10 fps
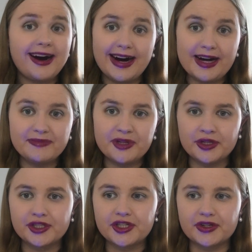I'm
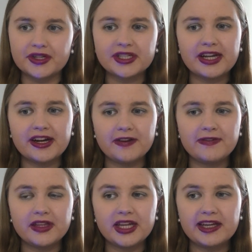not shocked. And I
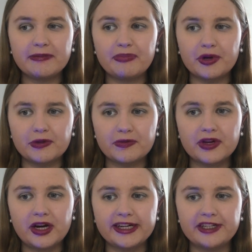feel like both
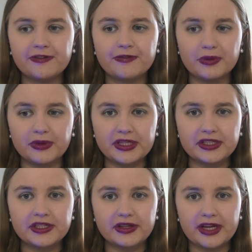kind of fall
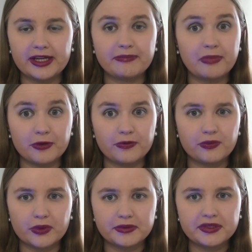into like both
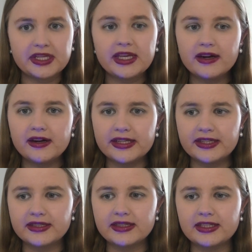roles here. It
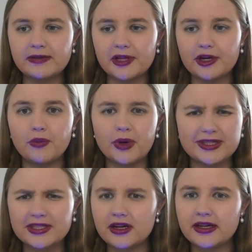doesn't seem like a
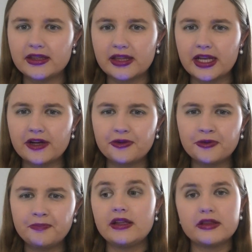one-sided thing at
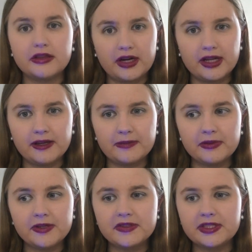all. Niall
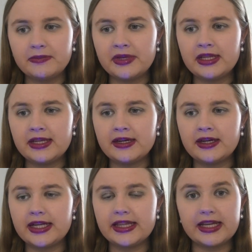uplifts
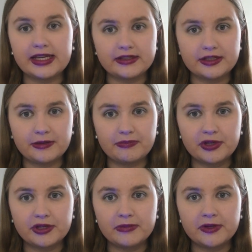Amelia and they get to the
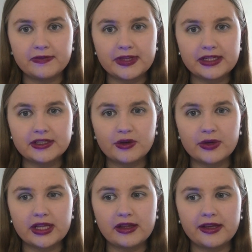bottom of things
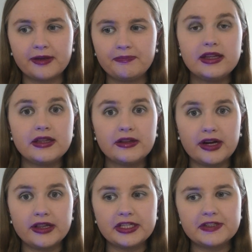quickly.
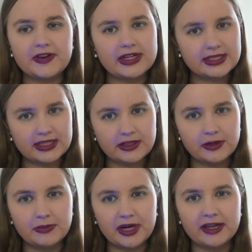Niall is
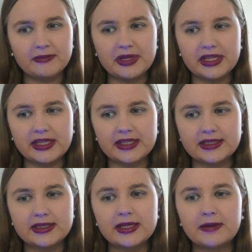fascinated by
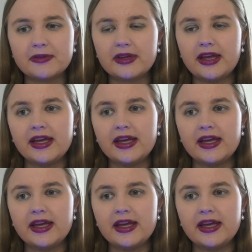Amelia's depth.